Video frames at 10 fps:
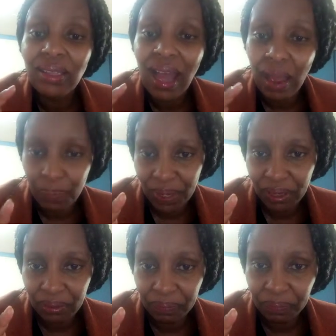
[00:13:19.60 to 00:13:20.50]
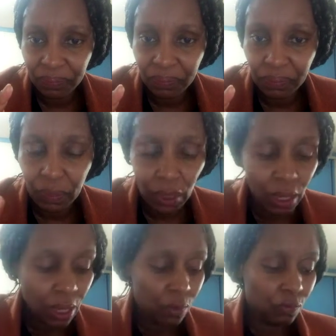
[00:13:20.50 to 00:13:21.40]
happy.
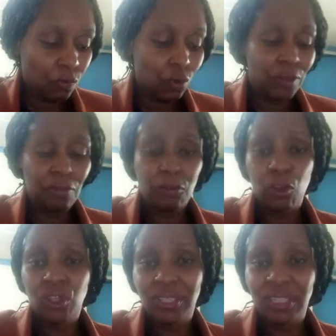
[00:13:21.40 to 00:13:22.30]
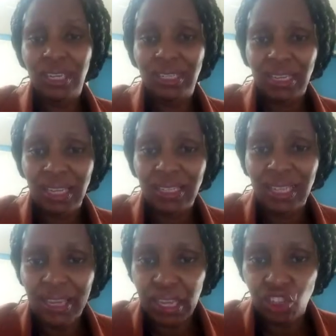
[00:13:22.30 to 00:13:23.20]
Got the front
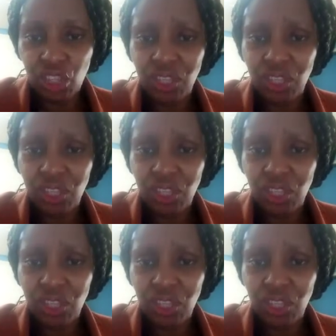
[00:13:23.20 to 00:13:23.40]
desk agent.